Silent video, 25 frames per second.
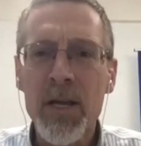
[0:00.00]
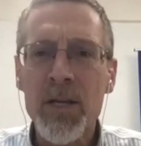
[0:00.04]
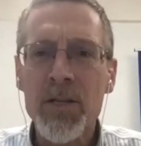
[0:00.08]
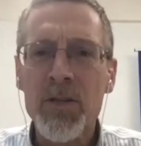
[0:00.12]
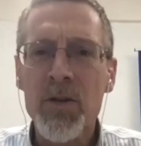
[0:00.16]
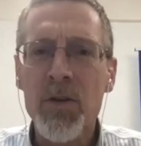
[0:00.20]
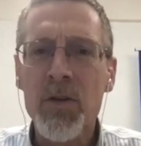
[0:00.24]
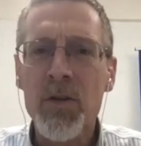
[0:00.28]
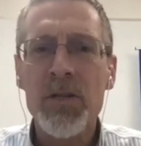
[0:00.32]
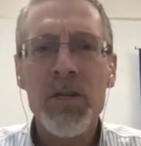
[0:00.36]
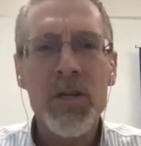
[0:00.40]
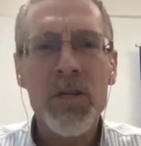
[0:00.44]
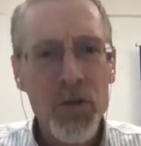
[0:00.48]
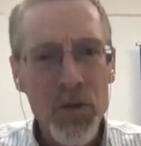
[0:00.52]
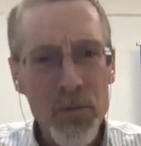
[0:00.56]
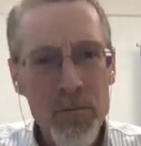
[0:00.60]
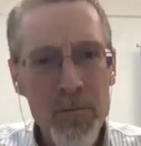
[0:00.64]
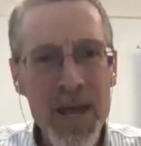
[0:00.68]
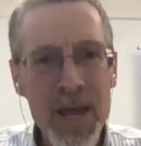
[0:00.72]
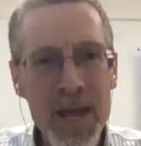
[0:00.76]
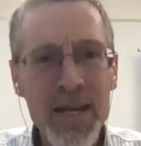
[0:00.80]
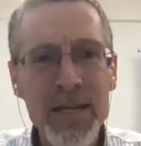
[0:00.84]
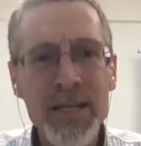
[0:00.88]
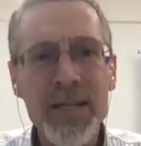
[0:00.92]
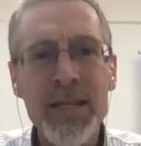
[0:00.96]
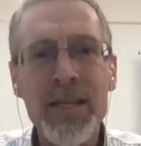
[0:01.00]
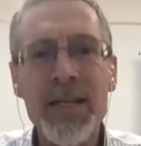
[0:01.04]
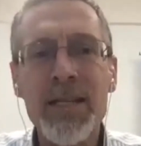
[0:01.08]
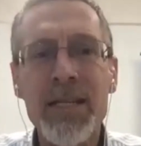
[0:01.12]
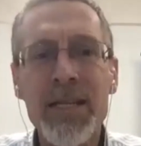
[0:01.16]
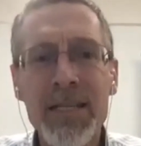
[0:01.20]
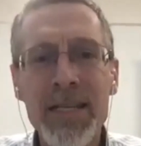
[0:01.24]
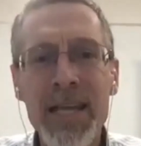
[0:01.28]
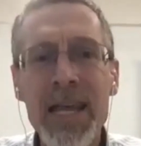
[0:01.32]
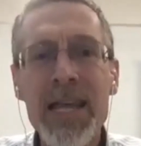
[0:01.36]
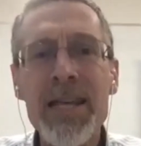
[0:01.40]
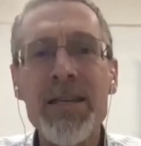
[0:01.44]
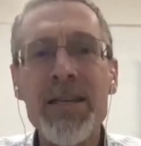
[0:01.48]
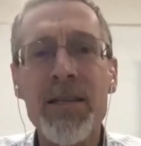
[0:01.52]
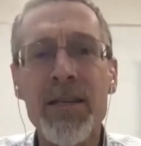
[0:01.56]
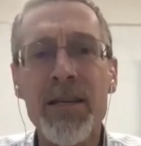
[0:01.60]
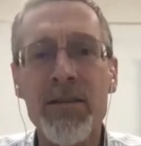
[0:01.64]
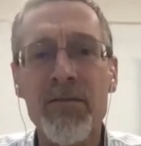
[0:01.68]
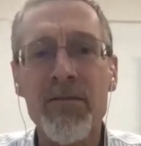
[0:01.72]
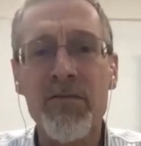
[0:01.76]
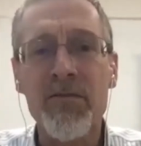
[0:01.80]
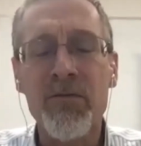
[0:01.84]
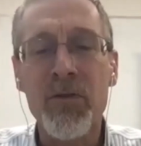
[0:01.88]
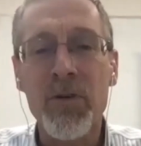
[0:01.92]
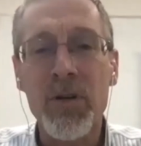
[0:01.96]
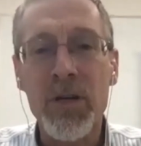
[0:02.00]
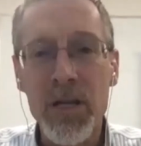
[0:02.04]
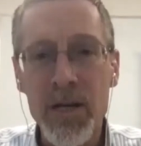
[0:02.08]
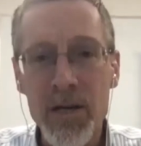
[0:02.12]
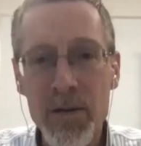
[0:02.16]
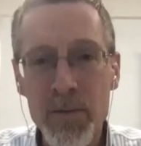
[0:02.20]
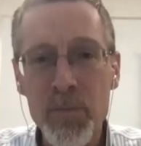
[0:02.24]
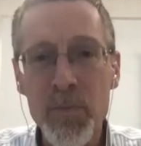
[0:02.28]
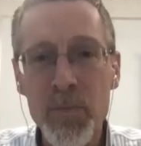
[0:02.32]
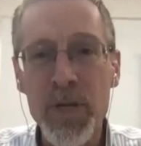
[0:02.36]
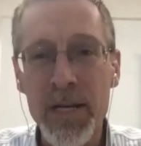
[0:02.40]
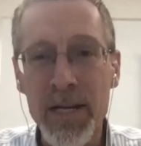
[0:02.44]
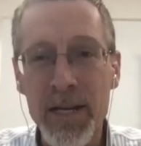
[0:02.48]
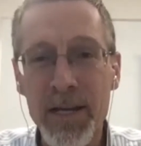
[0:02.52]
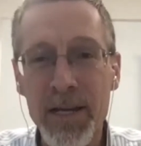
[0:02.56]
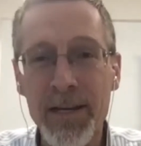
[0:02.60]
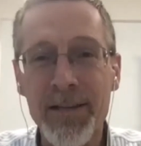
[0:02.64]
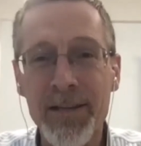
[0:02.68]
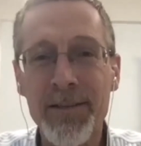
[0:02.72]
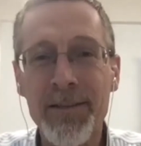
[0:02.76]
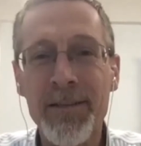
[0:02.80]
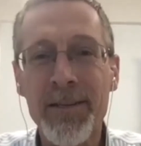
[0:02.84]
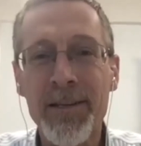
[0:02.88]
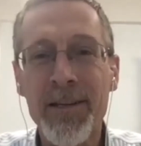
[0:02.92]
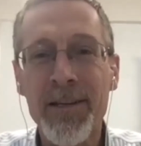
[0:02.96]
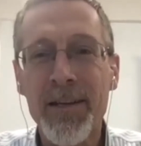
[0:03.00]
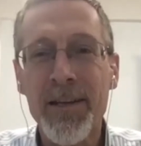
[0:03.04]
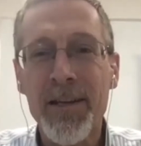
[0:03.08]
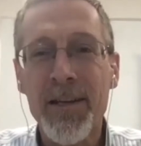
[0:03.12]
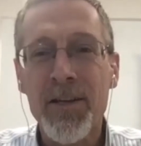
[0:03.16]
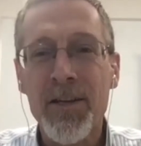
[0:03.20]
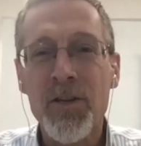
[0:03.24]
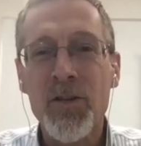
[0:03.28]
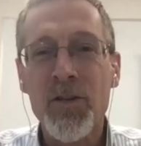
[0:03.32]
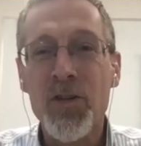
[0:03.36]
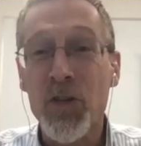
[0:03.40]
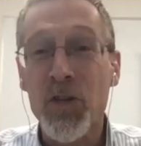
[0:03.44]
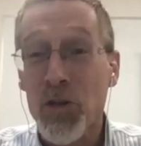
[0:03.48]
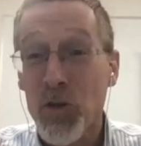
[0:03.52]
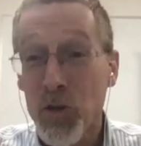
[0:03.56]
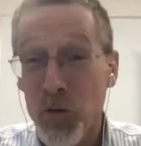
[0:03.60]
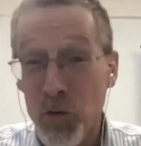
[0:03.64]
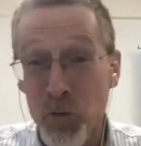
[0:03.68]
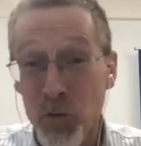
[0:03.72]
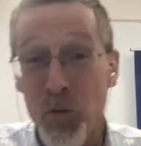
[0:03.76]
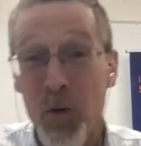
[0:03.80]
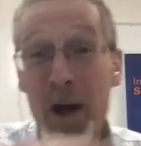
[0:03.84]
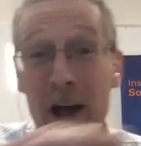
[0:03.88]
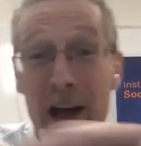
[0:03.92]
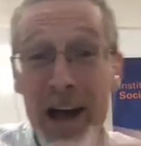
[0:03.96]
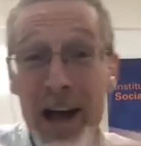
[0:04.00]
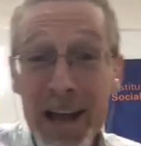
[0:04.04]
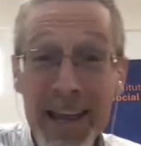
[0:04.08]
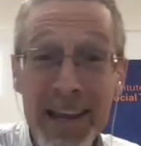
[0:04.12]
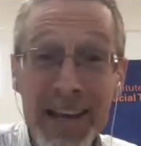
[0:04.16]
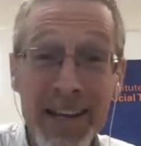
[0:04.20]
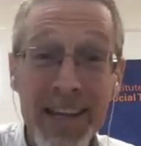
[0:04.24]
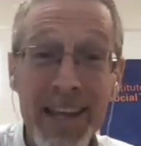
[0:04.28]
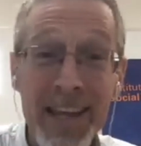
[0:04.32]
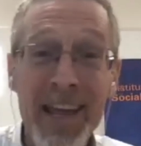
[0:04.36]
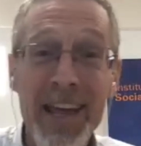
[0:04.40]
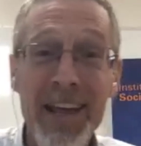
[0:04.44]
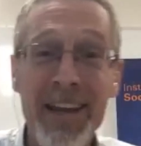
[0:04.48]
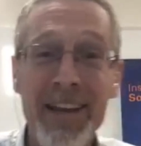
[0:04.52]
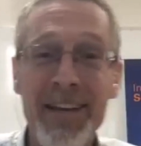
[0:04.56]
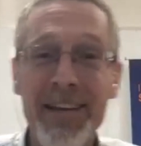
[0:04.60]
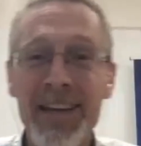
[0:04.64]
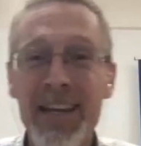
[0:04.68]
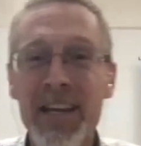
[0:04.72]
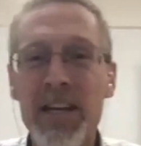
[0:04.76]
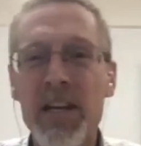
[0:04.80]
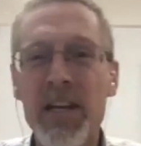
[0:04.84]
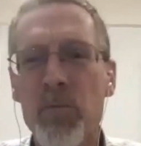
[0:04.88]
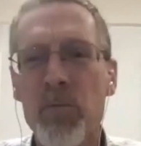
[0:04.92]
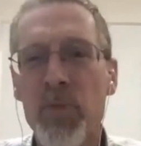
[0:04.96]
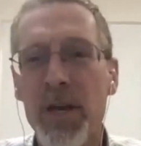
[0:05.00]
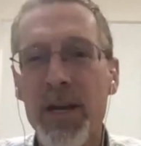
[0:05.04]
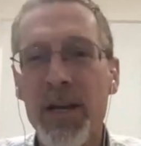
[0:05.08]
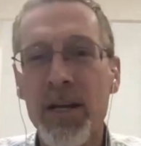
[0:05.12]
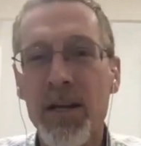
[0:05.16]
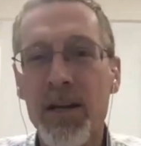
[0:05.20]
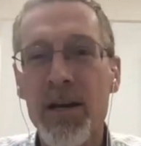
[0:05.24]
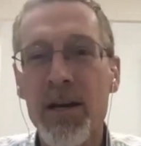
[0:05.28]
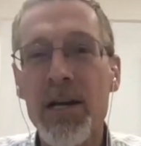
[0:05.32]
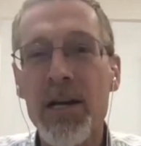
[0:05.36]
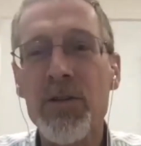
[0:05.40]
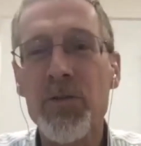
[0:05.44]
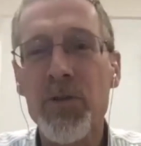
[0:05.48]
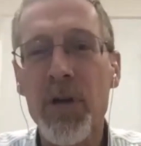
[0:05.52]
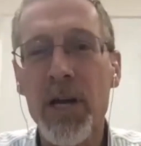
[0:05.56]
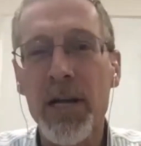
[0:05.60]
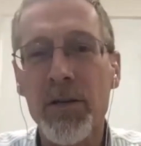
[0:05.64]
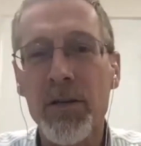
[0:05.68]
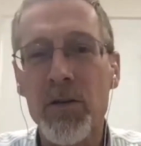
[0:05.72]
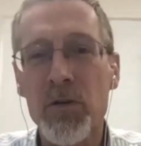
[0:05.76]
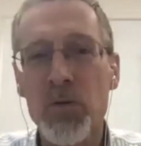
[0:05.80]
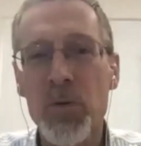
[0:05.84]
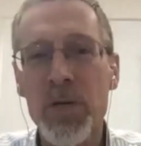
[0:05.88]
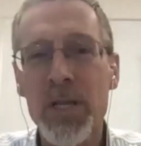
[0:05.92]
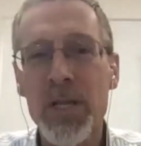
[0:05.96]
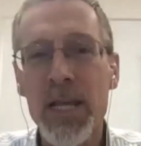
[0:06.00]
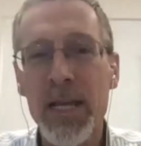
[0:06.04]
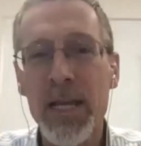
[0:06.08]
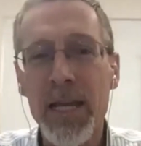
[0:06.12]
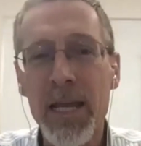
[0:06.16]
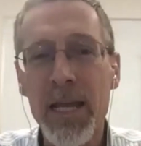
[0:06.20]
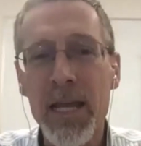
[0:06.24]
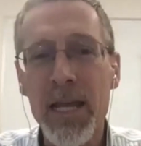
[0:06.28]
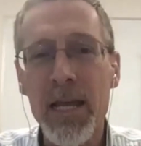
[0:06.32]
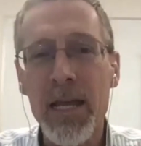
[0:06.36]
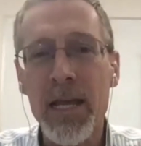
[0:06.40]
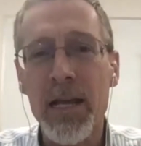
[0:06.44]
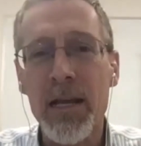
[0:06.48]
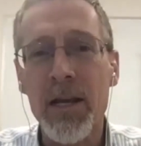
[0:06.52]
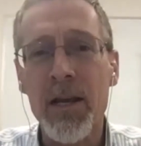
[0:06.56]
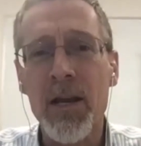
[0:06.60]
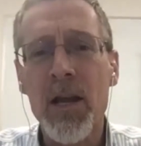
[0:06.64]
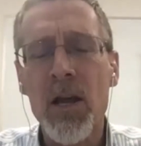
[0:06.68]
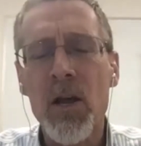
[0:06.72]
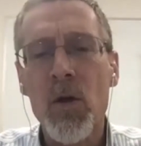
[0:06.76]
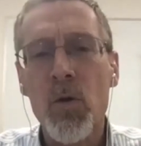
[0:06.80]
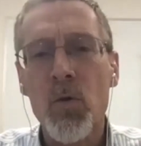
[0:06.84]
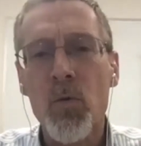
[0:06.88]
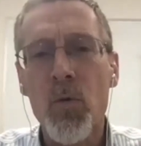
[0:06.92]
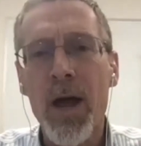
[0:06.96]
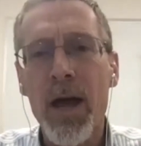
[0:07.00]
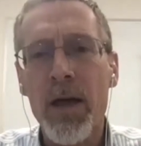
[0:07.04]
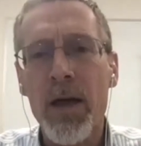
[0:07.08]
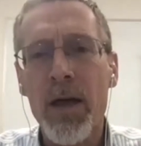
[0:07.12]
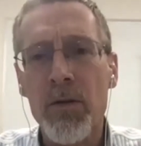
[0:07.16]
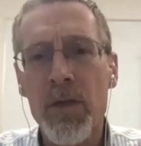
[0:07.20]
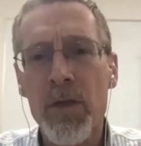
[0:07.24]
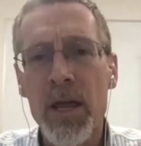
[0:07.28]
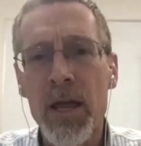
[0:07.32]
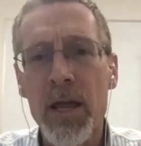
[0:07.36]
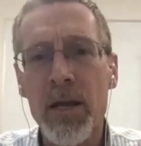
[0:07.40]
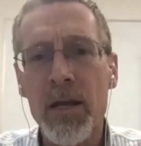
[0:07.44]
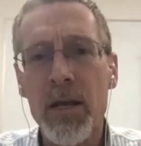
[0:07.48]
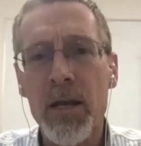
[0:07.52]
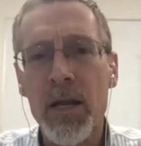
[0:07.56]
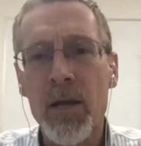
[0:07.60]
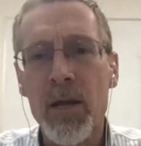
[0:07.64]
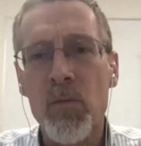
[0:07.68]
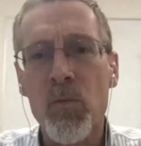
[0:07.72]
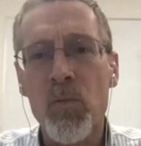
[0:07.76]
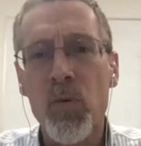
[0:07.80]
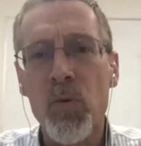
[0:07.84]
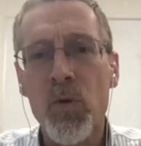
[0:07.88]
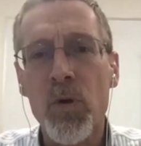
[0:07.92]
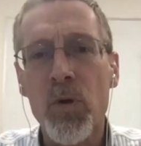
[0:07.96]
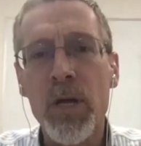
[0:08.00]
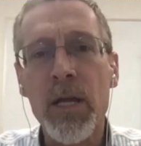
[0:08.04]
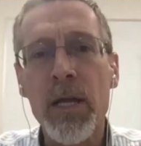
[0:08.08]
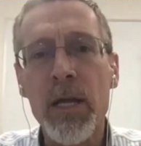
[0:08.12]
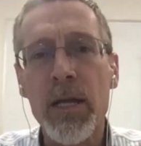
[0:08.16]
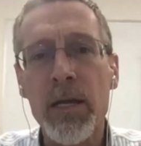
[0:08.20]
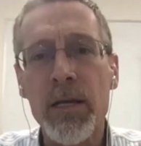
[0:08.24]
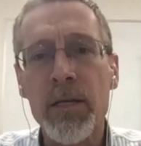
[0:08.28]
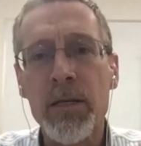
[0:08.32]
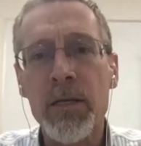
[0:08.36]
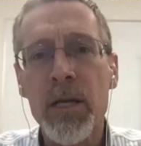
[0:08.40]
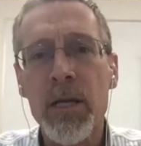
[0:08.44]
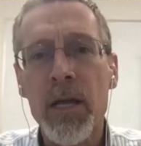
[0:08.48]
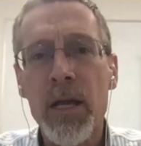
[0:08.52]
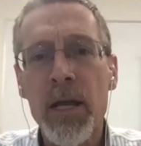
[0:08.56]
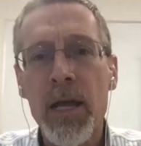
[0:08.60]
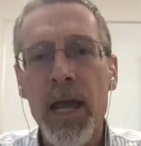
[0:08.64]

So there's a tremendous incentive for companies to try and get independent contractors when they can, rather than employees.